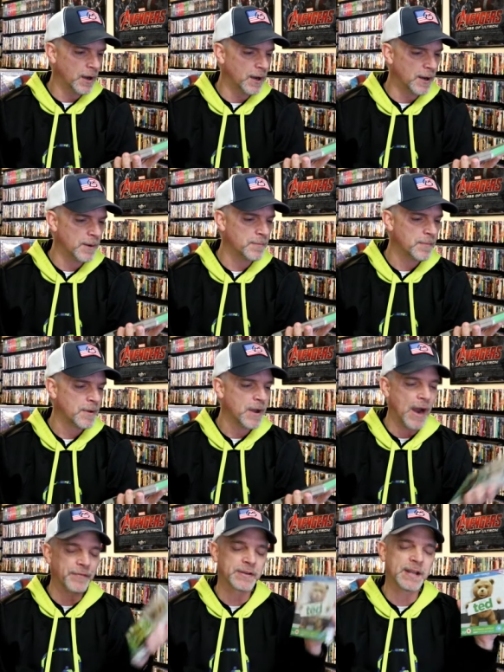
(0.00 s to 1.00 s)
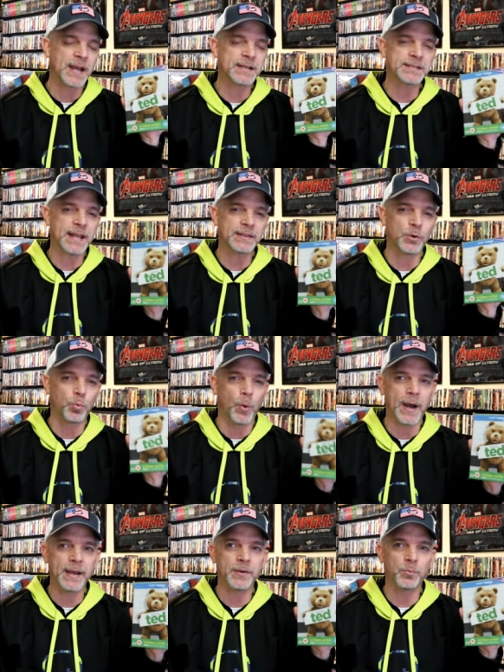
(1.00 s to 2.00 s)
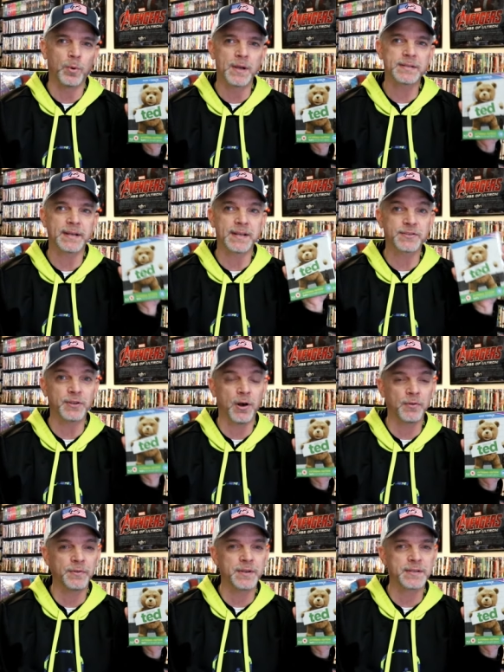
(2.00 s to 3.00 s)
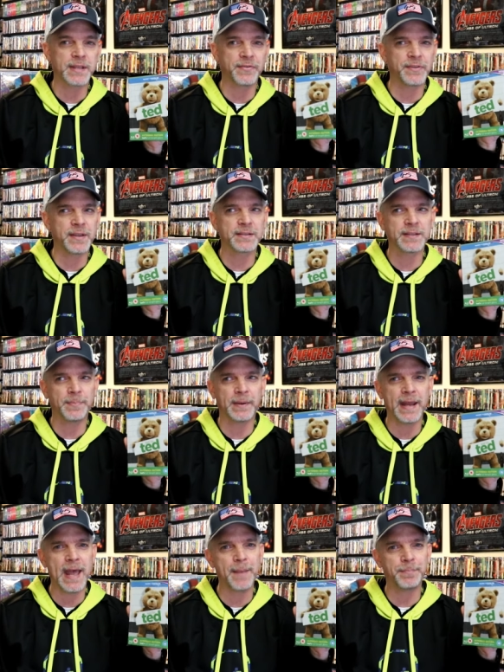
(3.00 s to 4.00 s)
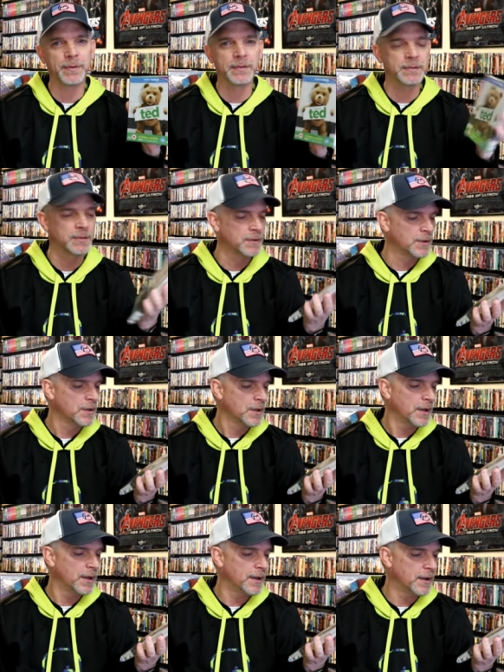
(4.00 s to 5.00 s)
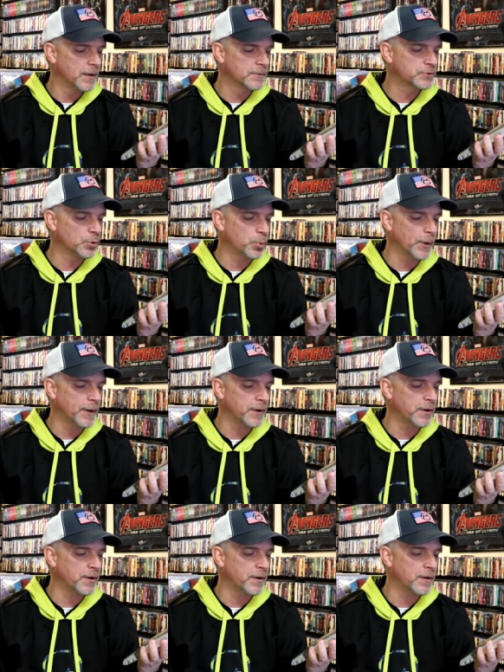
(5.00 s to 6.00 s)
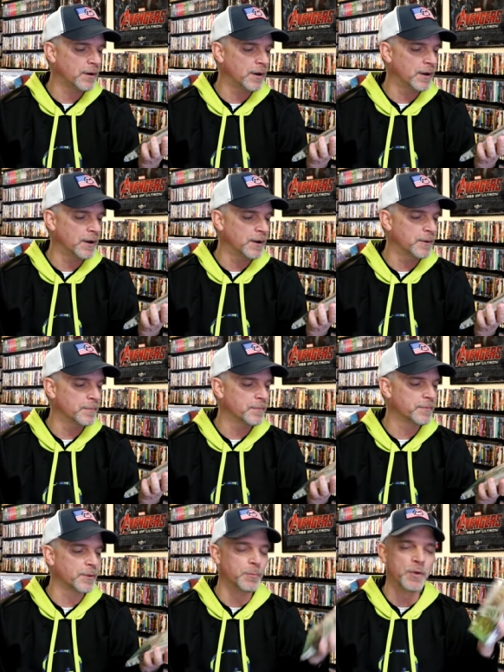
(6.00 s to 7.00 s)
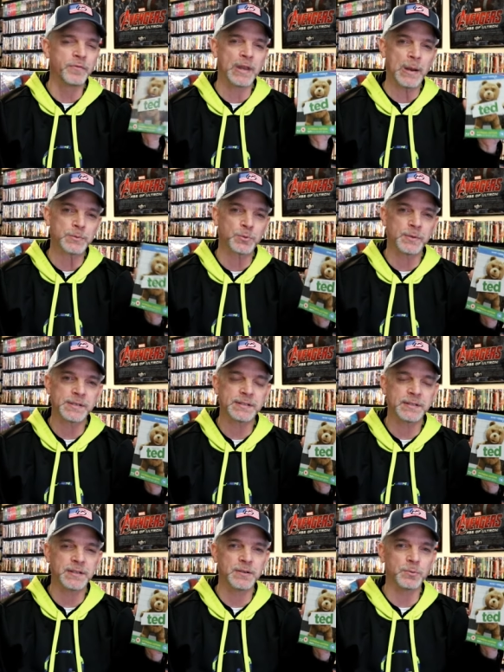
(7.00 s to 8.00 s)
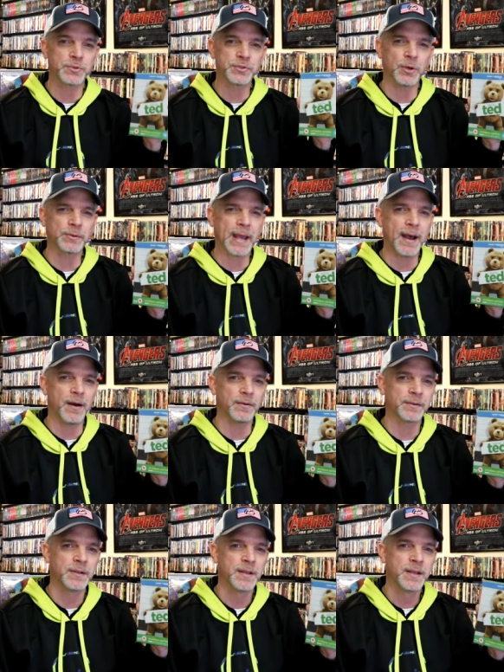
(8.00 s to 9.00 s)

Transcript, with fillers: Um, I forgot exactly why it was that I saw this. I think something happened uh, to where um, the movie that I was going to see was sold out.